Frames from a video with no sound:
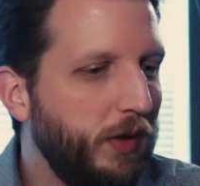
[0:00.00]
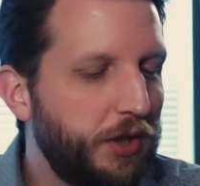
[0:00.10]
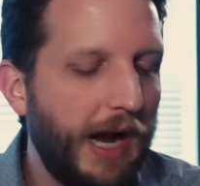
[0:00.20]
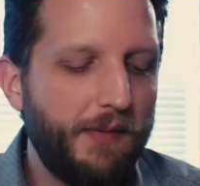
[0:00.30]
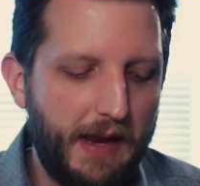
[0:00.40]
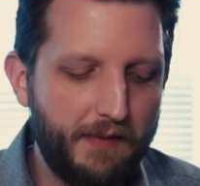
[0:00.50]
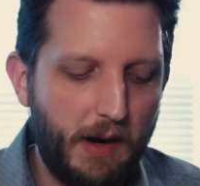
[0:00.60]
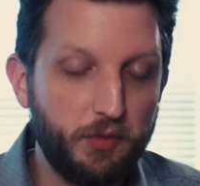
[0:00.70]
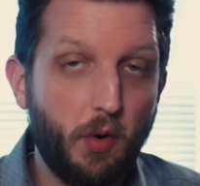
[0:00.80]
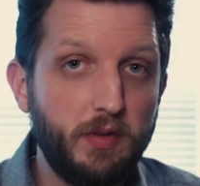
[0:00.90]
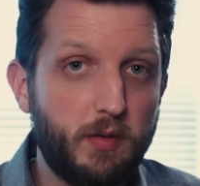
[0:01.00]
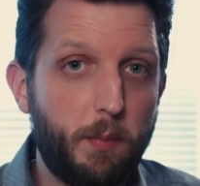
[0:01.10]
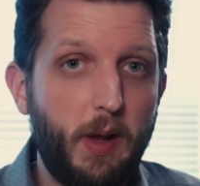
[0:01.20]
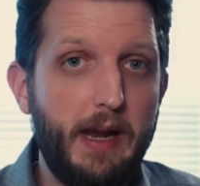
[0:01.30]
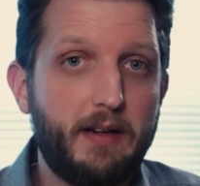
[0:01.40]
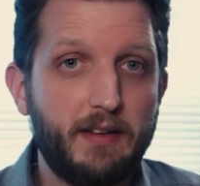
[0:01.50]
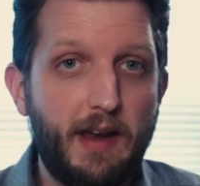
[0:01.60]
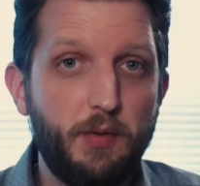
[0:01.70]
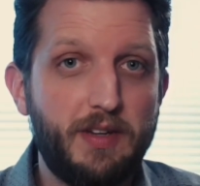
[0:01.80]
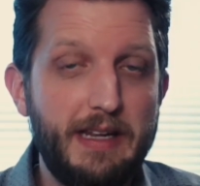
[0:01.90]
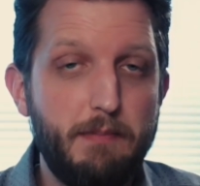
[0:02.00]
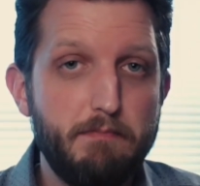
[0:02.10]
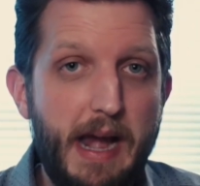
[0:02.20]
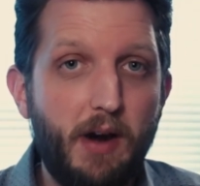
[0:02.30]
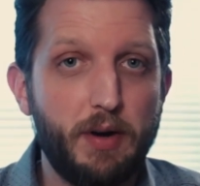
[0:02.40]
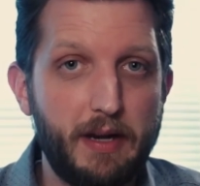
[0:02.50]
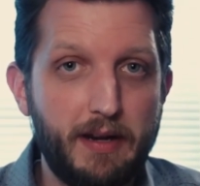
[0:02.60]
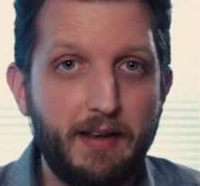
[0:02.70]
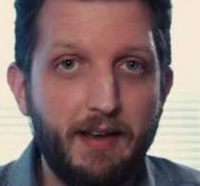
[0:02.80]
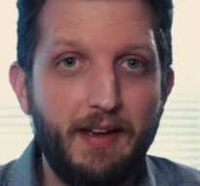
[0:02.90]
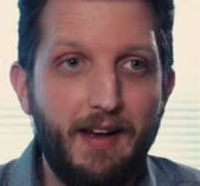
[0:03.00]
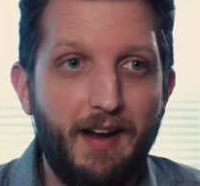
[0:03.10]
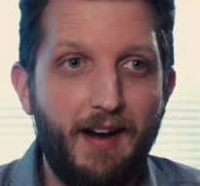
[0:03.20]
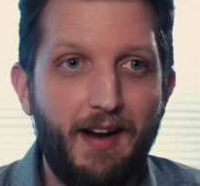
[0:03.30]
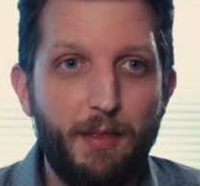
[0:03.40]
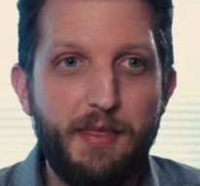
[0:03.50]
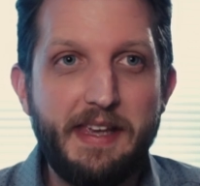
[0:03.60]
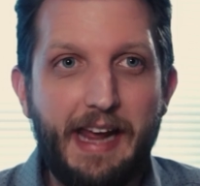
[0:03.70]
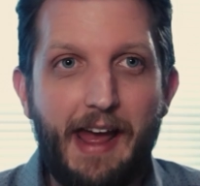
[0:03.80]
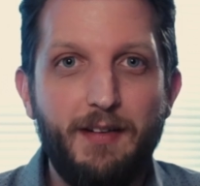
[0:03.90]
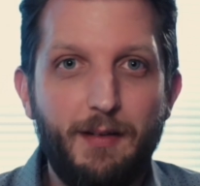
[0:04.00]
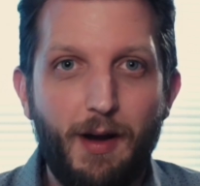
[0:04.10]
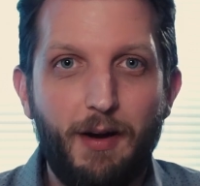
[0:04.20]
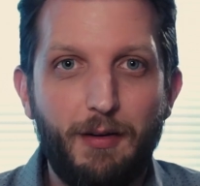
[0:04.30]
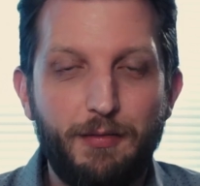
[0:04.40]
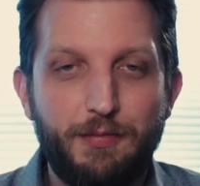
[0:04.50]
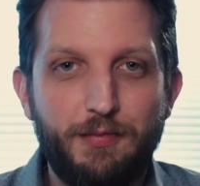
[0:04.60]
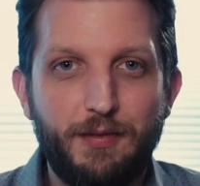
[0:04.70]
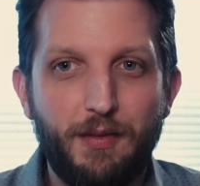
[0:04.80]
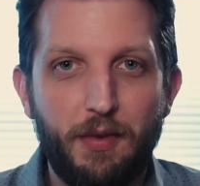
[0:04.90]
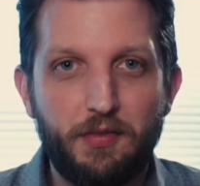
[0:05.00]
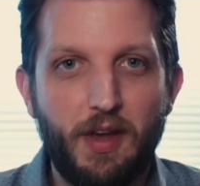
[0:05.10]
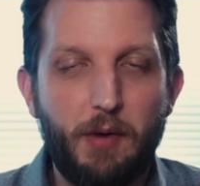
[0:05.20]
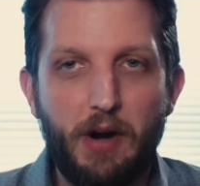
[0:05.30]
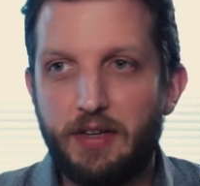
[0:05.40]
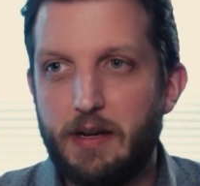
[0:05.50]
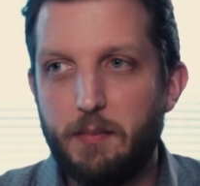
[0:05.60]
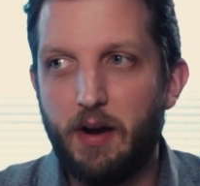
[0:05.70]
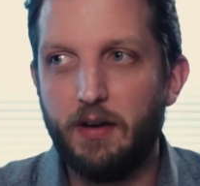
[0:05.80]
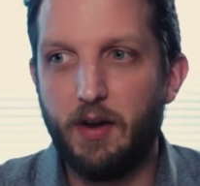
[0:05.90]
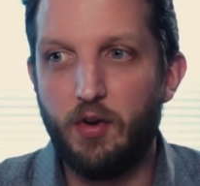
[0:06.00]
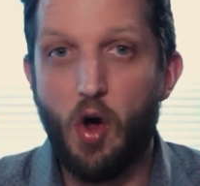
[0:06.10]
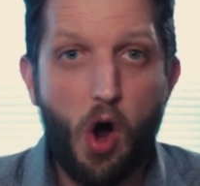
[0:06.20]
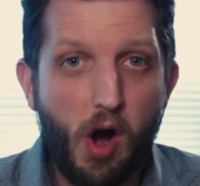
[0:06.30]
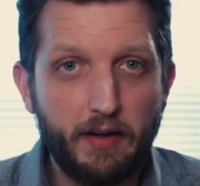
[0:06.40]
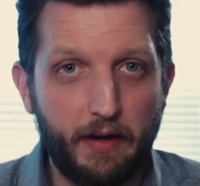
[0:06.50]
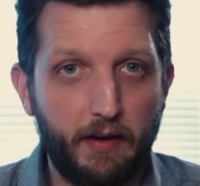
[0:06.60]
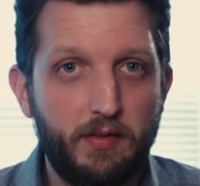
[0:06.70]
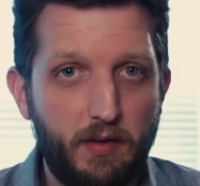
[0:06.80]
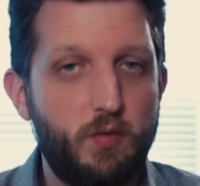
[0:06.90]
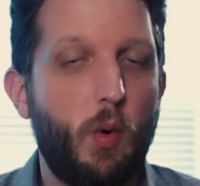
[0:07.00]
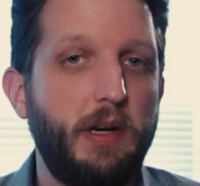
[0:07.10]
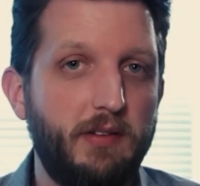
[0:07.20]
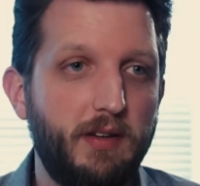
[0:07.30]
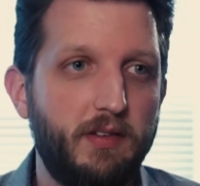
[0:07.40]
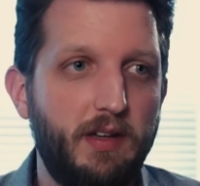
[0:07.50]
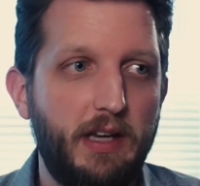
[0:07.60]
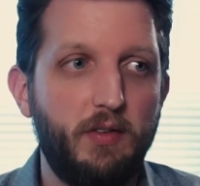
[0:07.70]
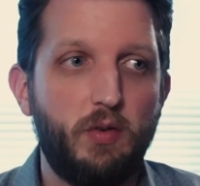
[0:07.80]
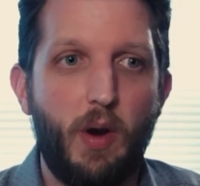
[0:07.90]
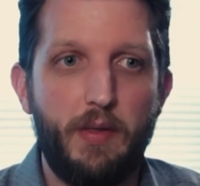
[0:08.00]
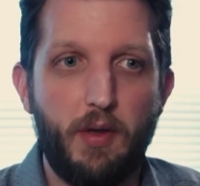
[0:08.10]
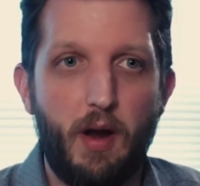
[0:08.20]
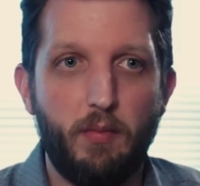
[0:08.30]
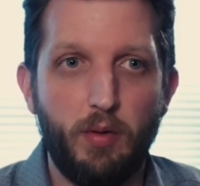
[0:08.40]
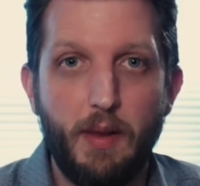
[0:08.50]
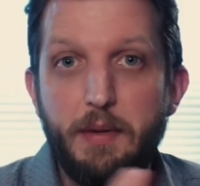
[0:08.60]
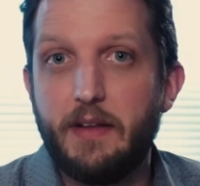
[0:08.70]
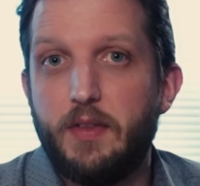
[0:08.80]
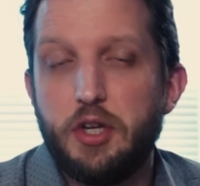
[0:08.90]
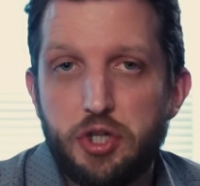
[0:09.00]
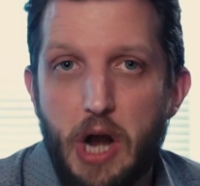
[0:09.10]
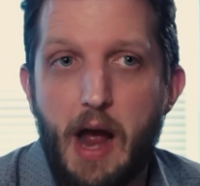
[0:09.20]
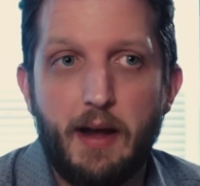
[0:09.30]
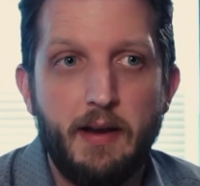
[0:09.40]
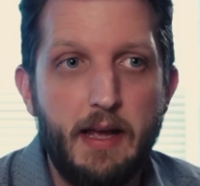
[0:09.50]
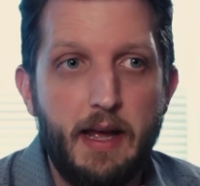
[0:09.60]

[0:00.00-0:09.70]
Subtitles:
We shot that, and that was always the plan because I was getting married the end of the summer. I was getting married in August of 2016, so I thought, well, let me get this shot